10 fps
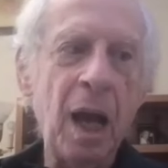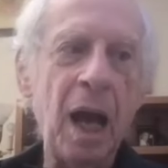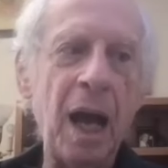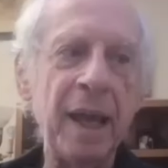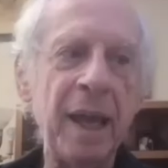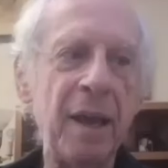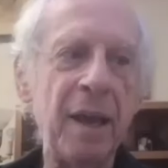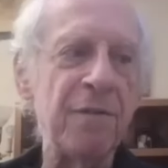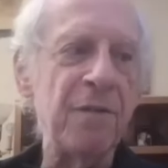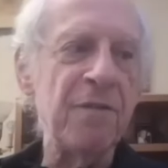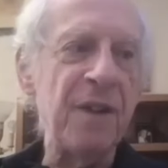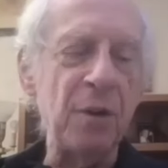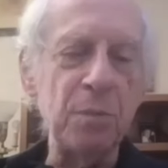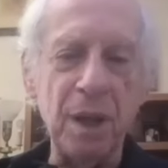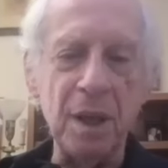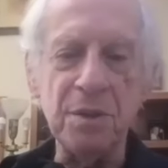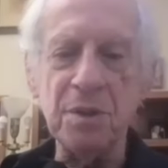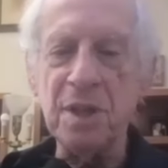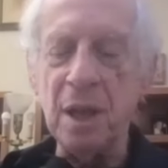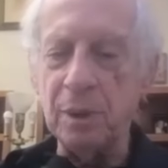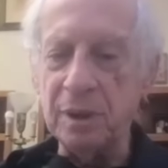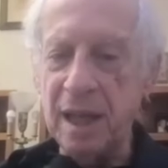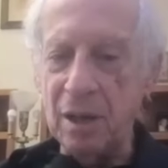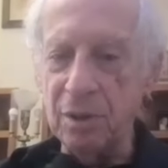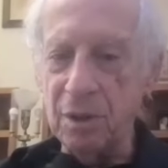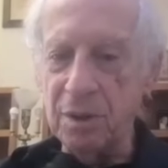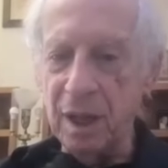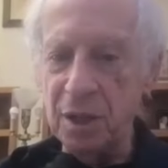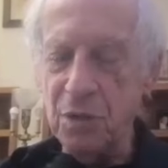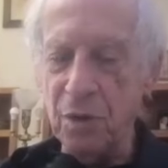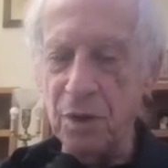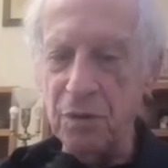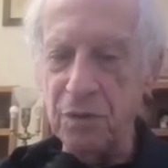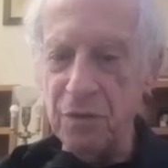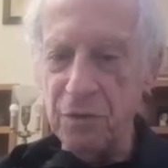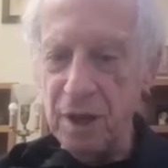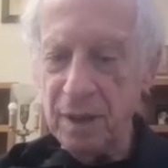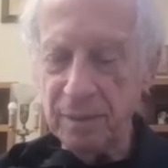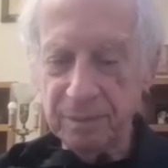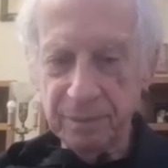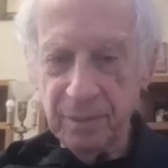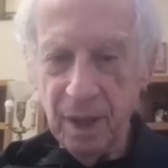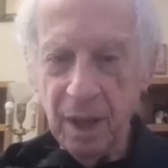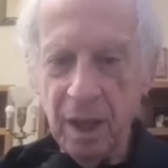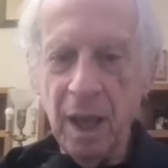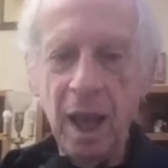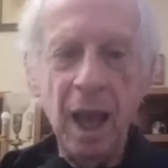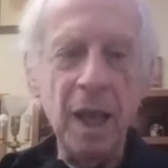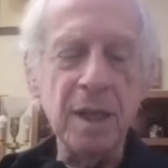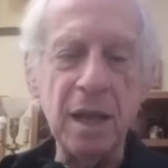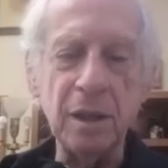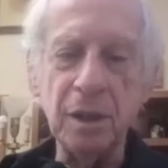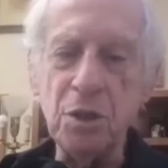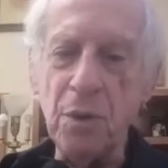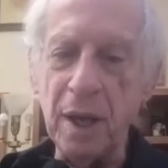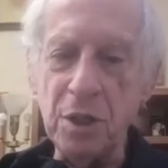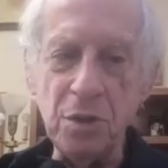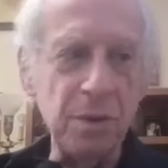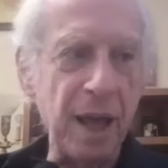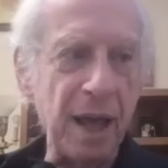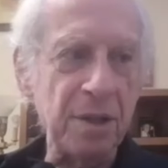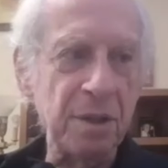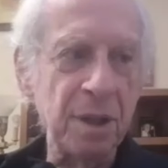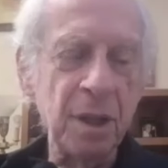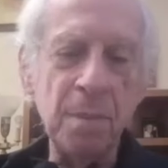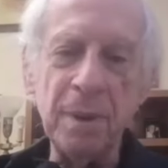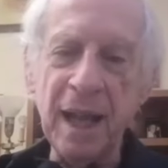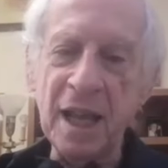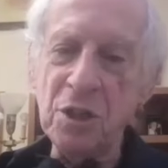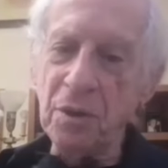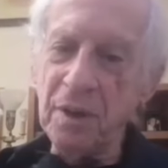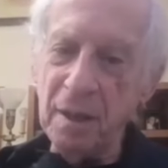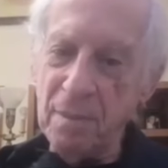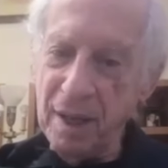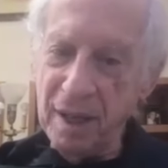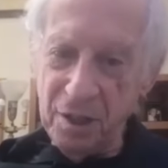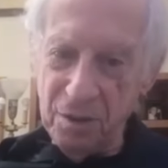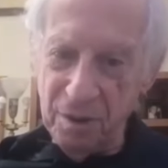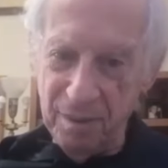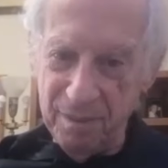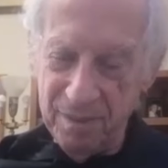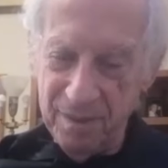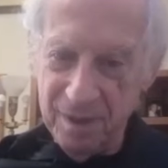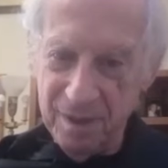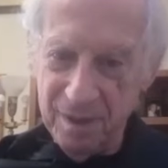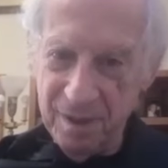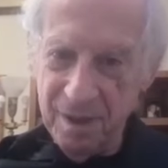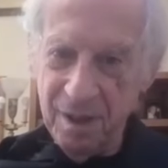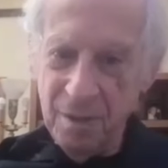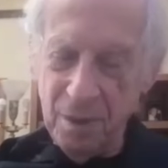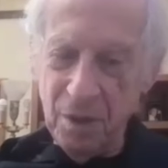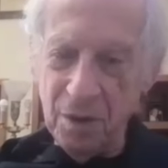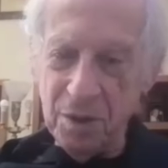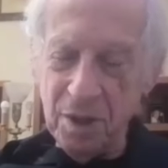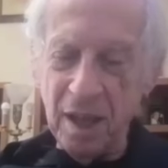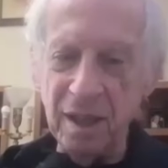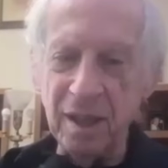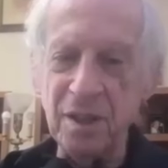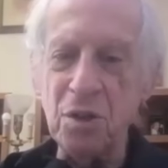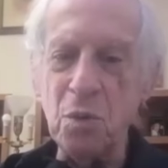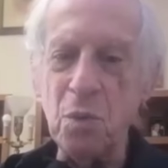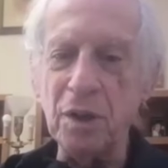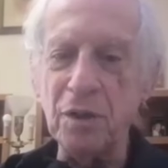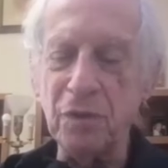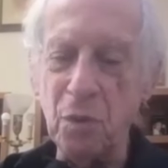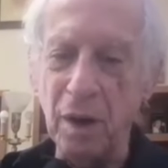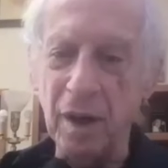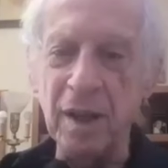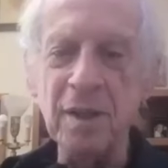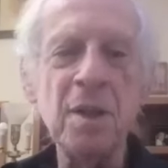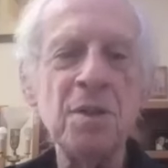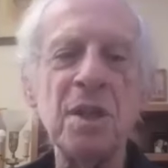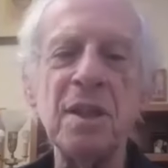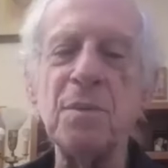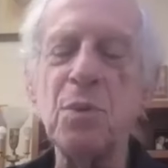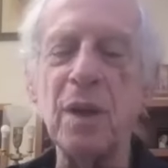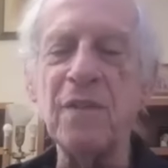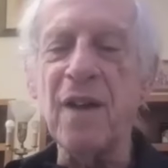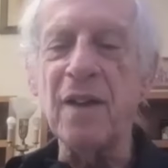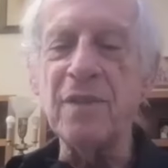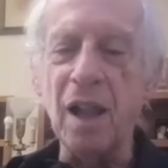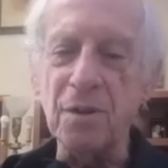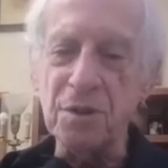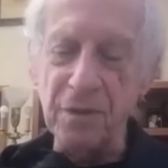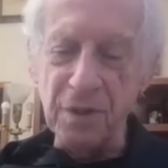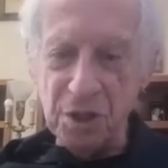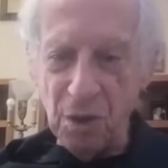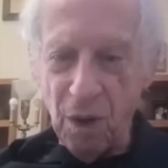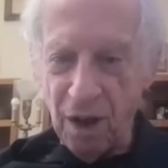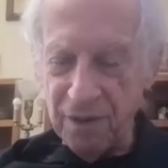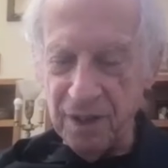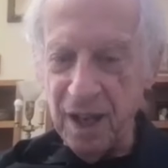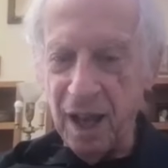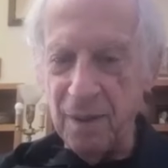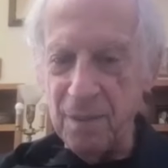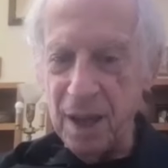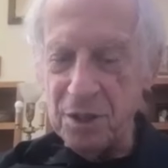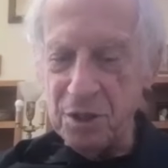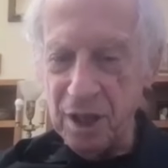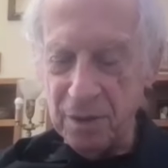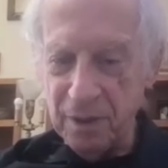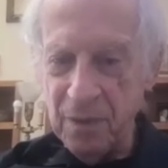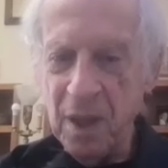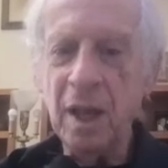I have found places that will download things for you for free. And not only do I do that, but I donate money to them because I think they do wonderful work. I send them $25 every so often, um, etc.